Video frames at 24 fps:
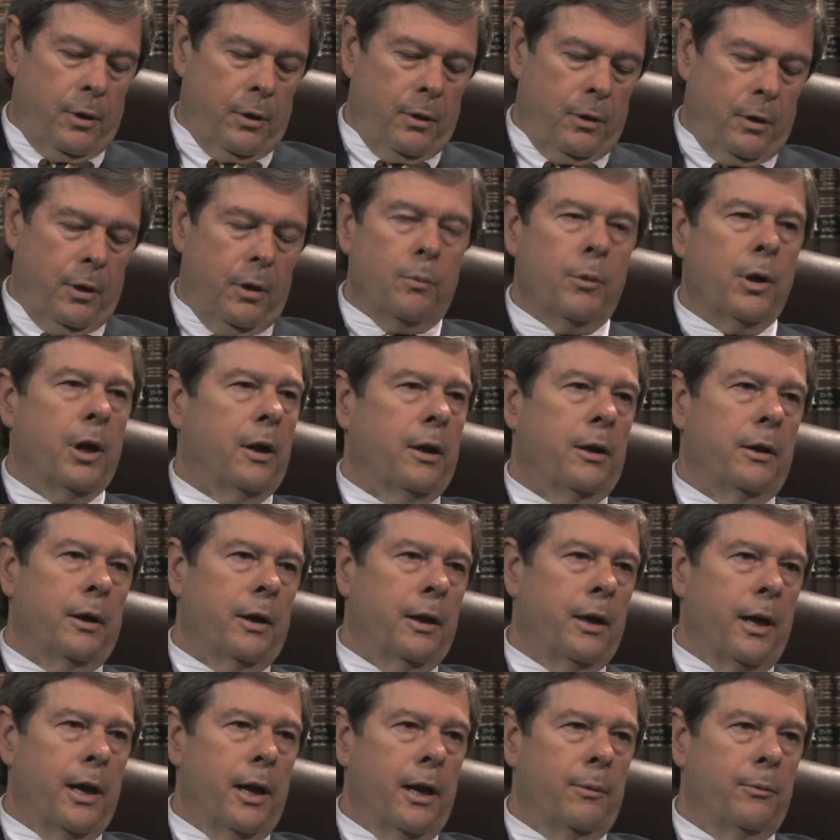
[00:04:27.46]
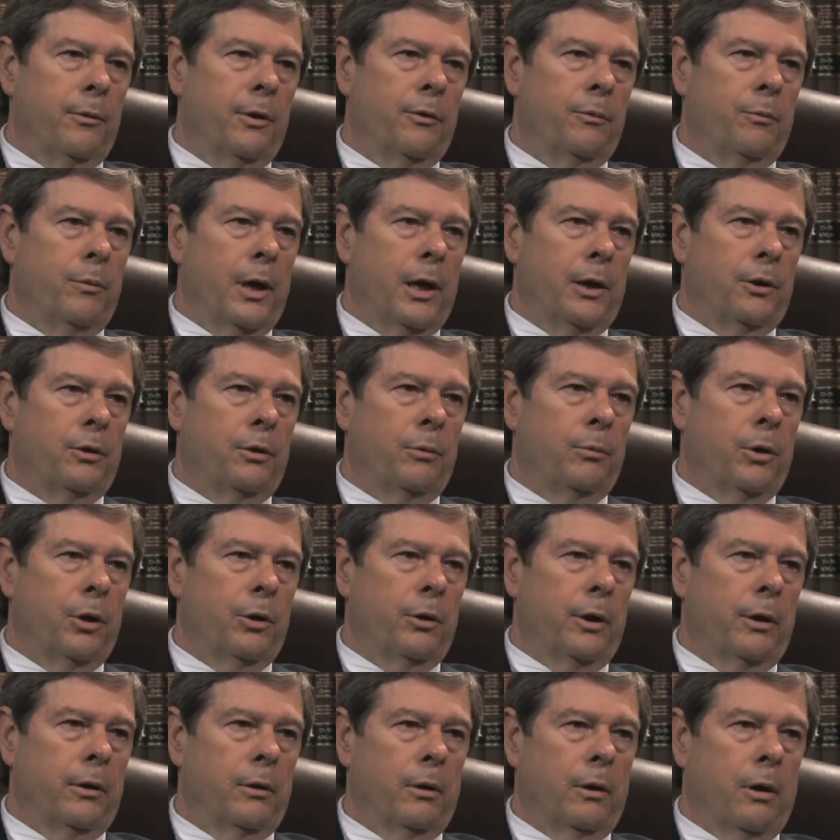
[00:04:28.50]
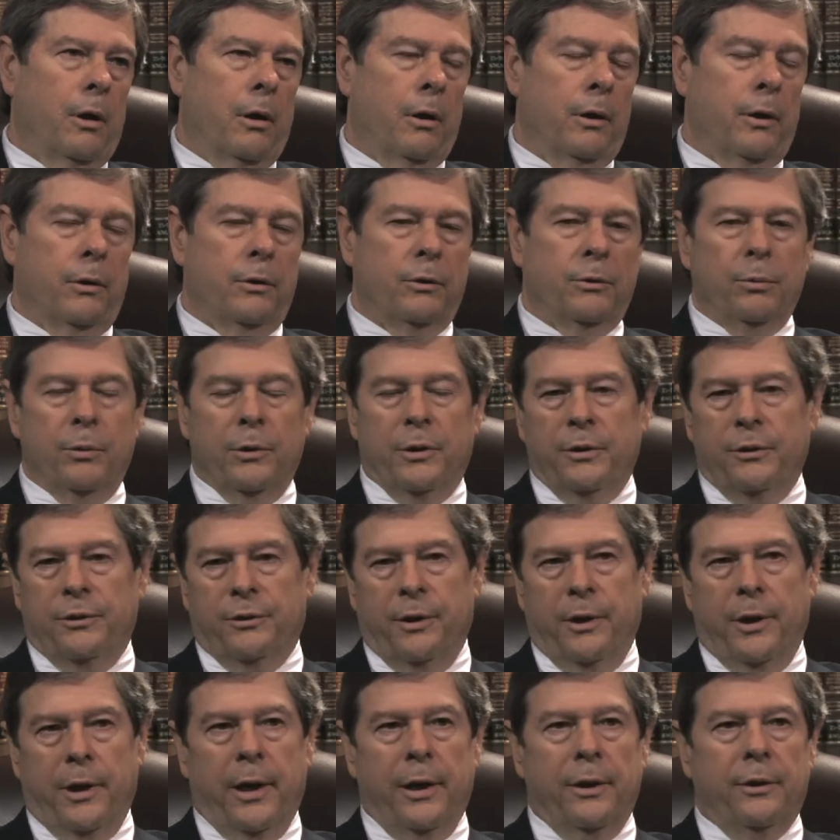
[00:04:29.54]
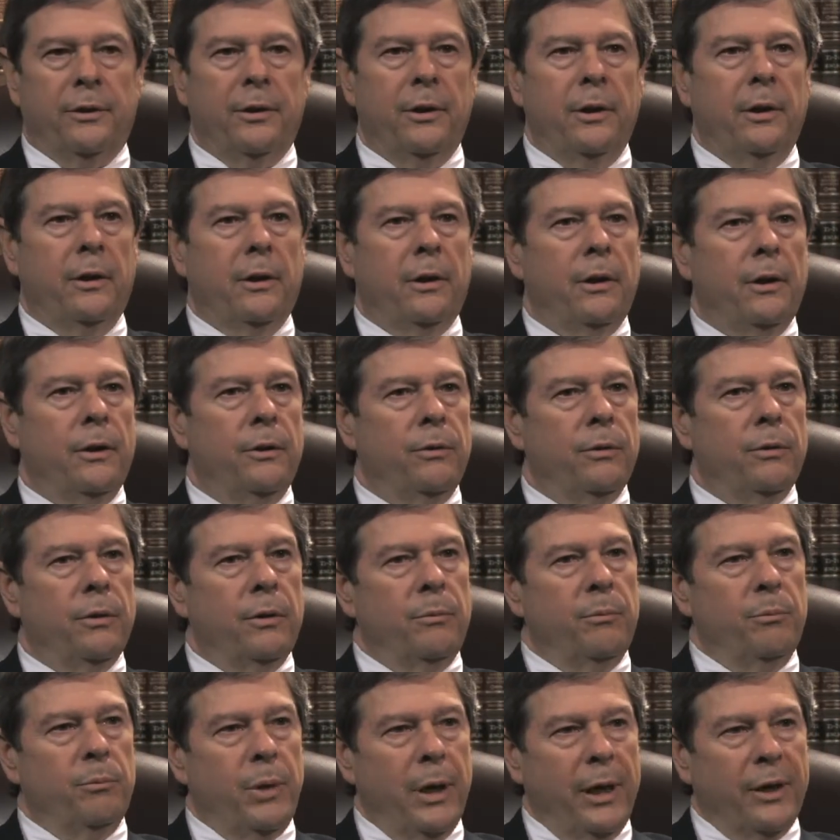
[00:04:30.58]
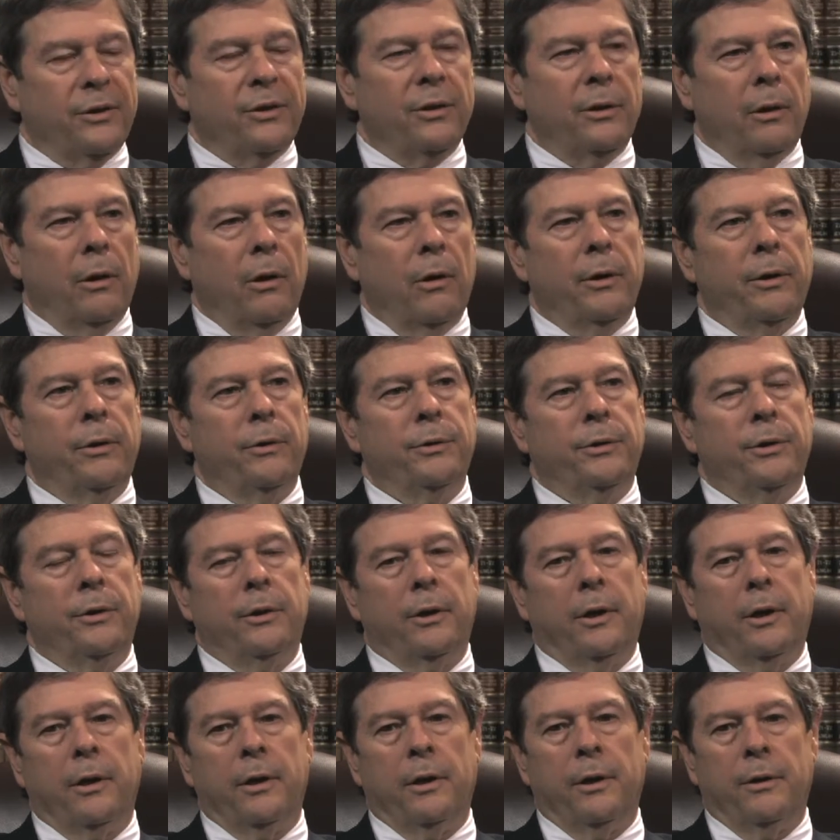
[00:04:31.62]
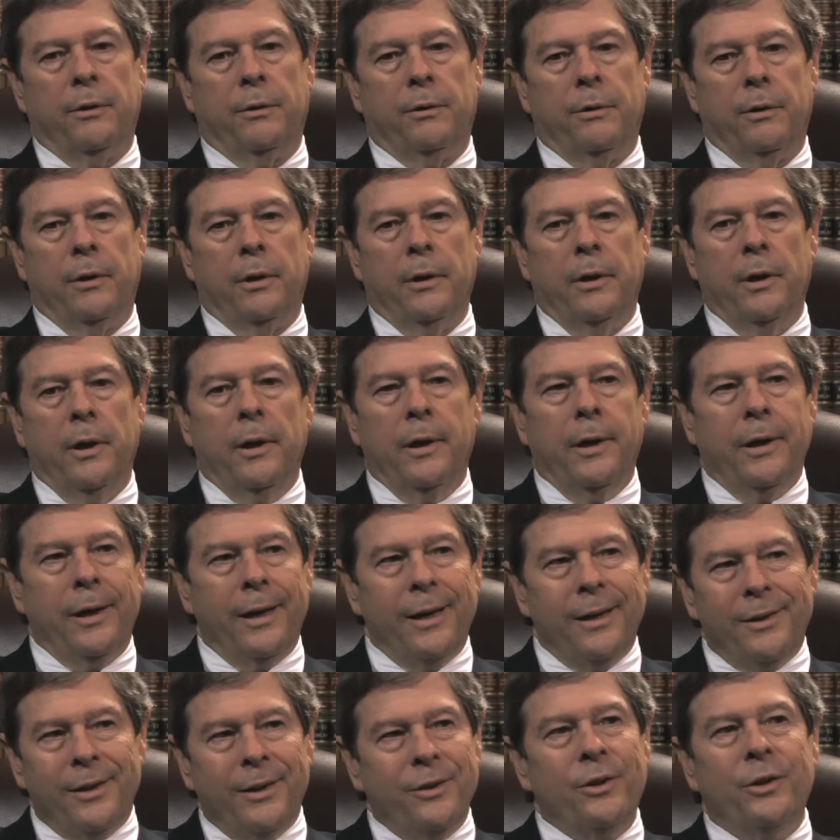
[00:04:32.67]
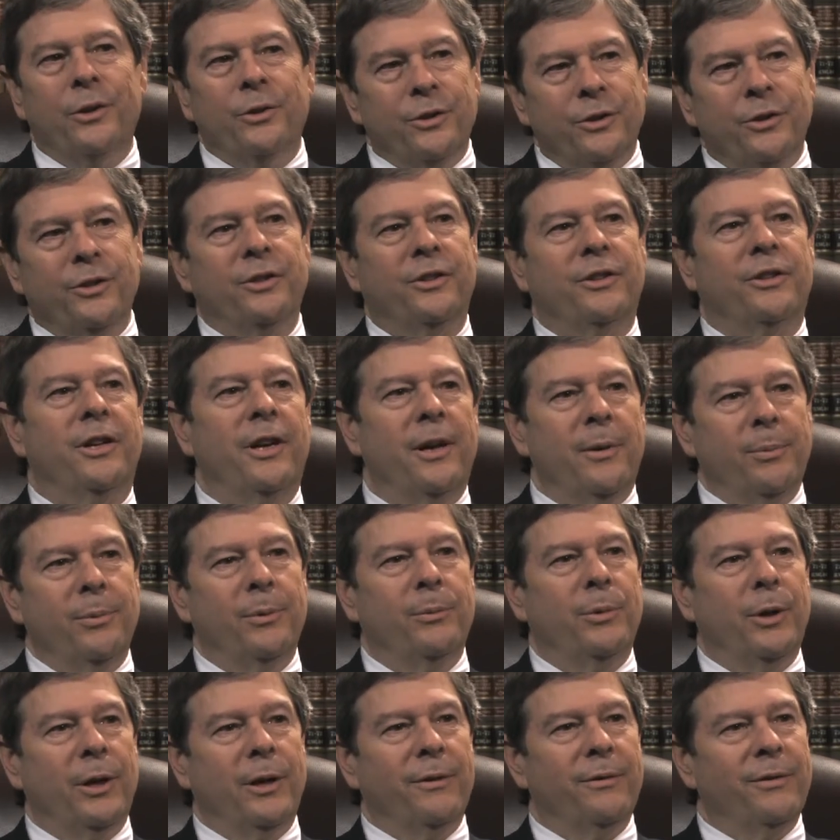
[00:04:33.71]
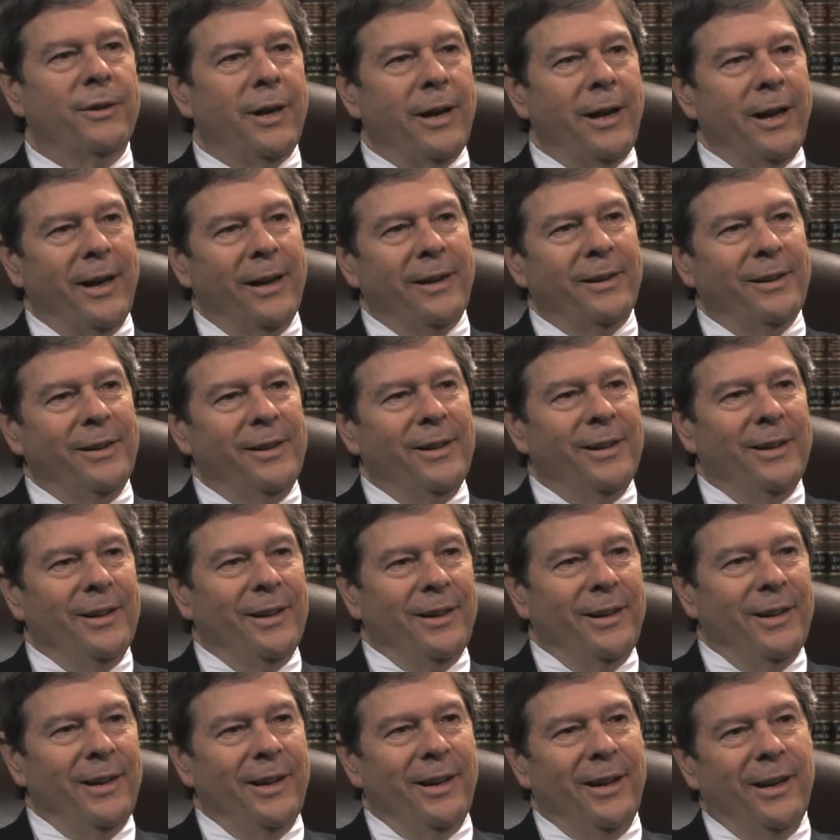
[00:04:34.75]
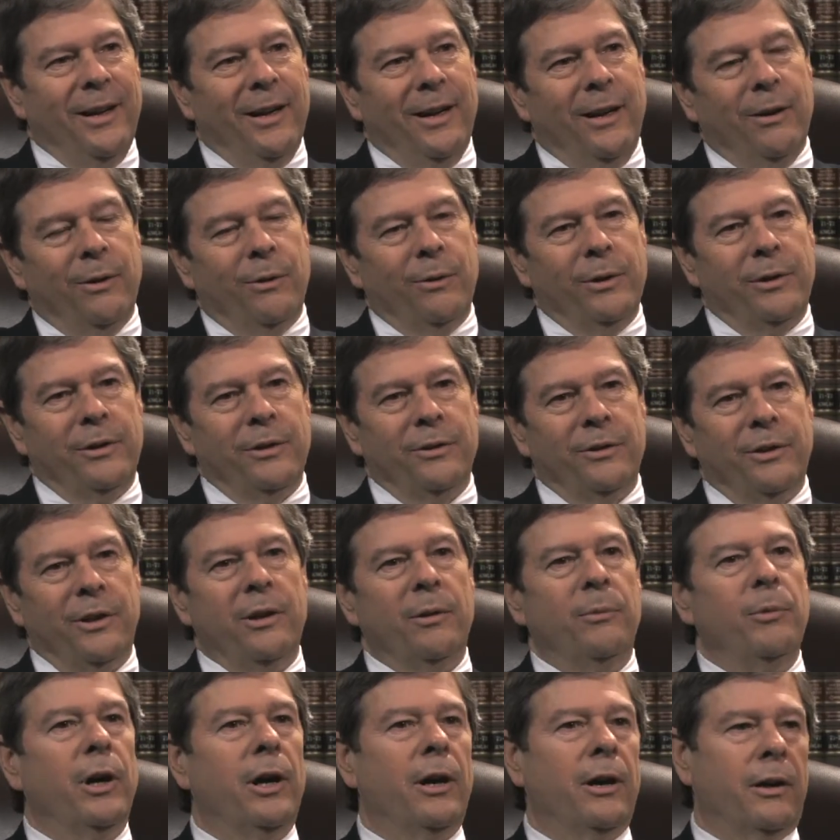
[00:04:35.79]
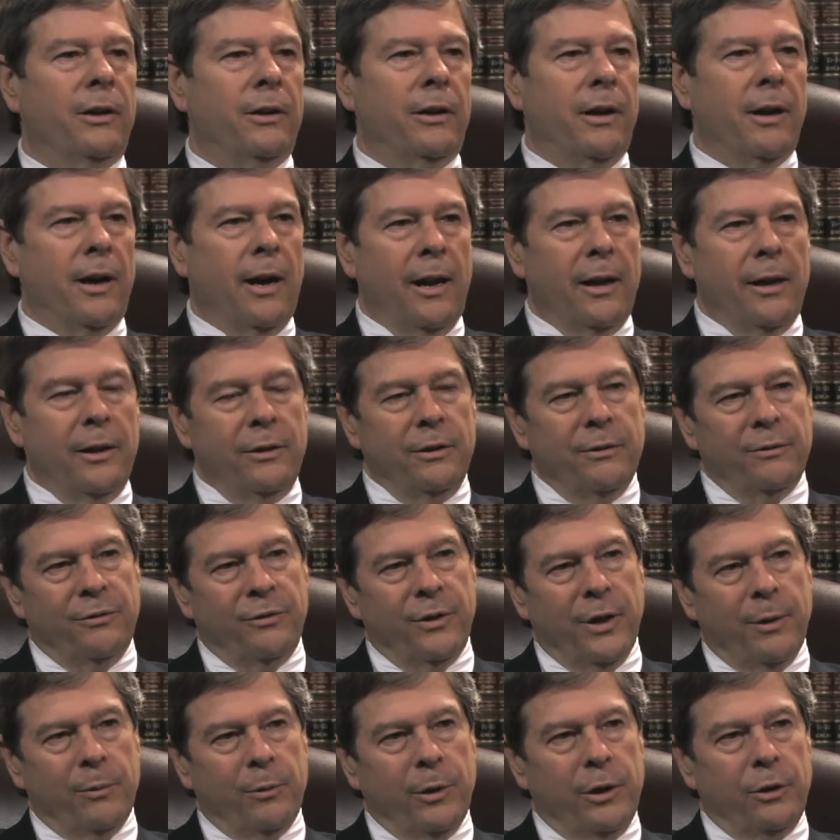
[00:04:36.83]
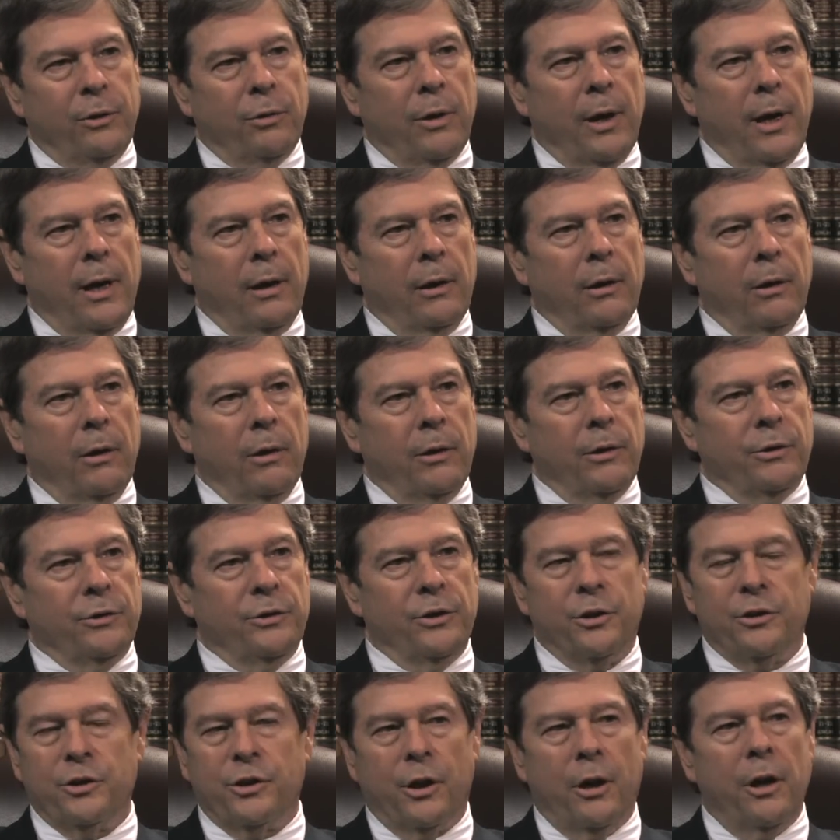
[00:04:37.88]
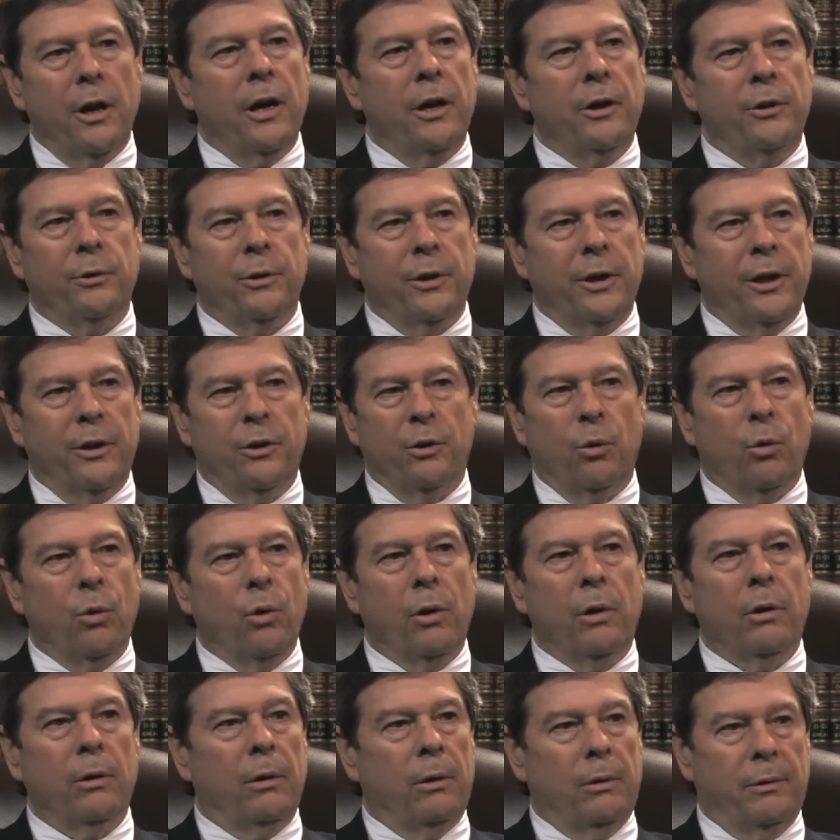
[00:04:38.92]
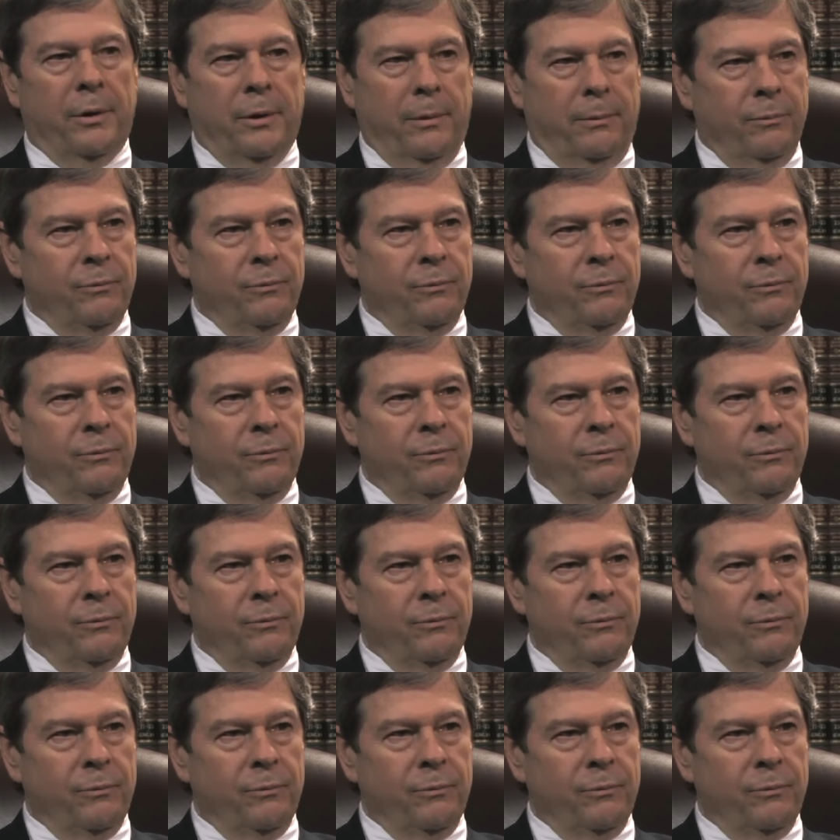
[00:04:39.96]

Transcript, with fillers: the American Academy of Matrimonial Lawyers, which is the 1800 best lawyers in the country. And then there's a step above that, uh, which is the American College of Family Trial Lawyers. There's 100 in the world,